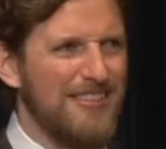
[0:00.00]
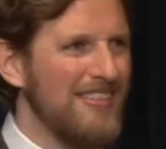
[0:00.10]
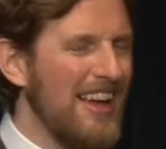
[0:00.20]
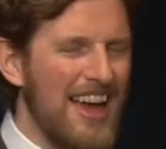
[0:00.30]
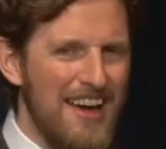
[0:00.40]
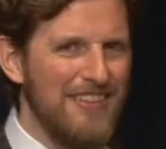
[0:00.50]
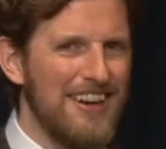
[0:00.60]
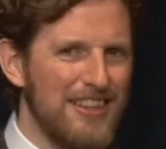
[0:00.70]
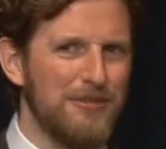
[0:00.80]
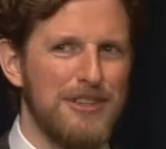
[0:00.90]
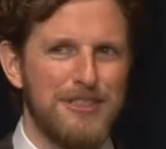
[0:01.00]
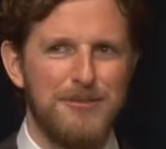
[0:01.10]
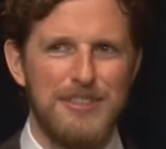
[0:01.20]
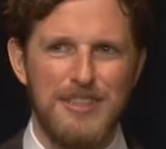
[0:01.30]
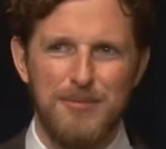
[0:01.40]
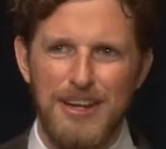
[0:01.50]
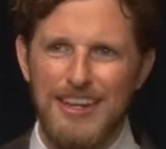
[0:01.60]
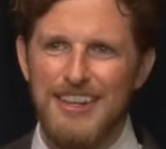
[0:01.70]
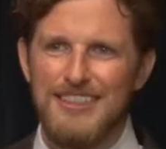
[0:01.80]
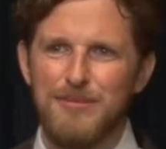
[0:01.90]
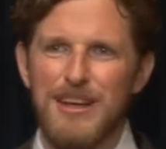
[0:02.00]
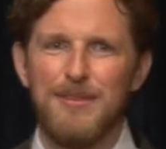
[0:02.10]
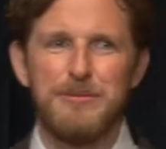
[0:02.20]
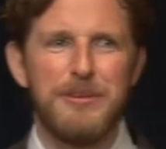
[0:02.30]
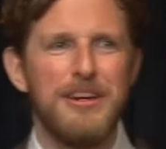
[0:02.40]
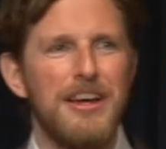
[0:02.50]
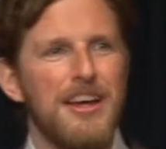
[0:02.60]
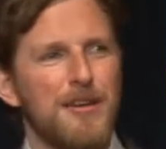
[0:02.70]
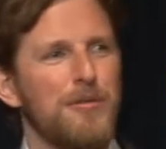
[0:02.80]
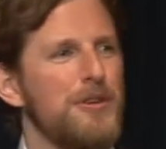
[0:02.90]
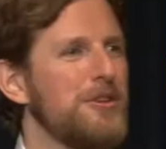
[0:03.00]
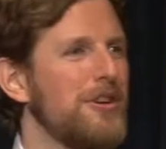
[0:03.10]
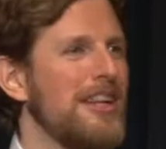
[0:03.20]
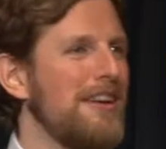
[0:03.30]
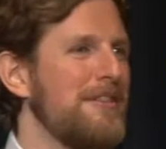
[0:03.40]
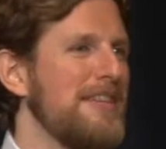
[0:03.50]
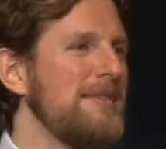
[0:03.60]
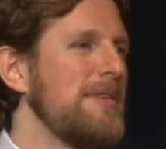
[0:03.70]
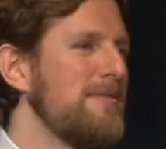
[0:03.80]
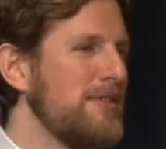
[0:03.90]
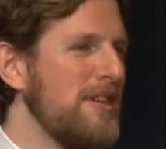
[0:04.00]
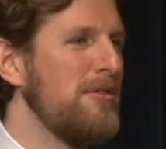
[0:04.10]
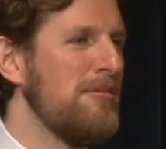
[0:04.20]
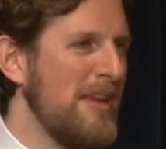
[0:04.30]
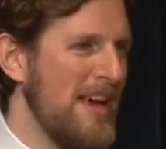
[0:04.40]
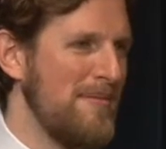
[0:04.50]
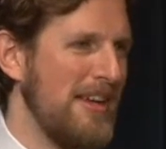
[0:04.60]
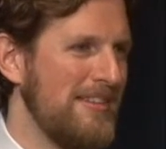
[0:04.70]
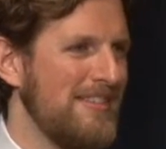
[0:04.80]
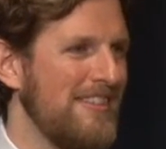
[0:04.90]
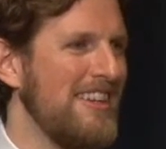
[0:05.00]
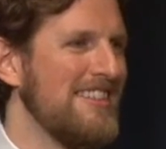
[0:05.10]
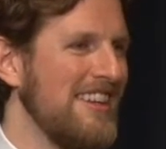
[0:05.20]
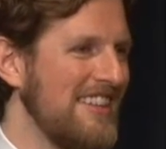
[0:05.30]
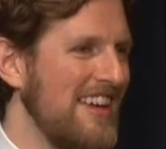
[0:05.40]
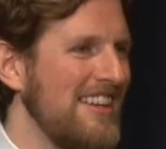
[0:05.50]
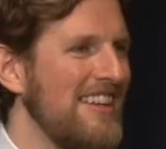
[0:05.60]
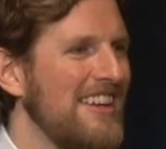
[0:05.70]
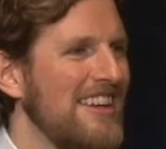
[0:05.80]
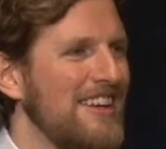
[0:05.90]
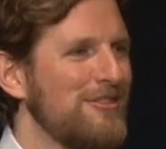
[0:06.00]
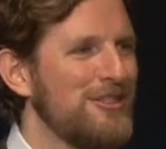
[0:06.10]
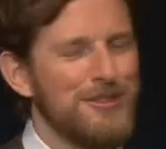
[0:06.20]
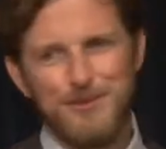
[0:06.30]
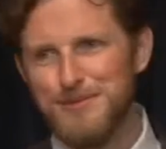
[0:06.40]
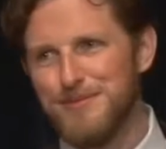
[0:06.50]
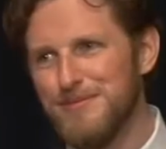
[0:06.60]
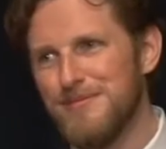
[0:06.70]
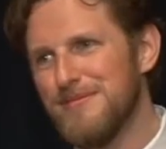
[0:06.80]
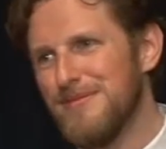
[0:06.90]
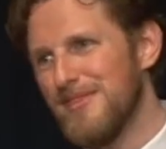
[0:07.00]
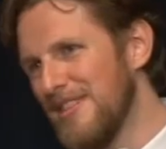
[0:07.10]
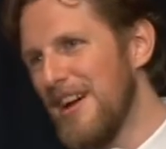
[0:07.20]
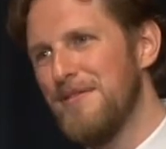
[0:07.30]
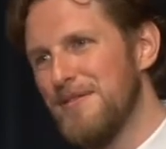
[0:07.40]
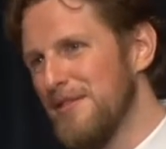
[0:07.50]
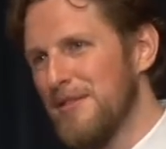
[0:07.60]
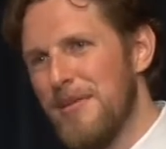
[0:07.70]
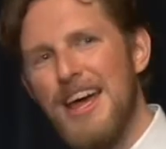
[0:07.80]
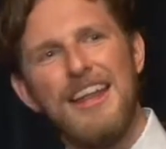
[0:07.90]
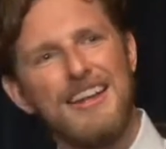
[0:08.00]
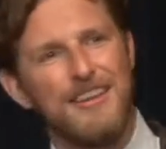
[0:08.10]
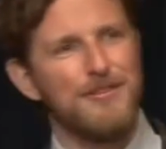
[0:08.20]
I haven't gotten the question recently, but I get it sometimes where, when are you gonna allow theming for W P admin, or things like that? Which is tough or a bad idea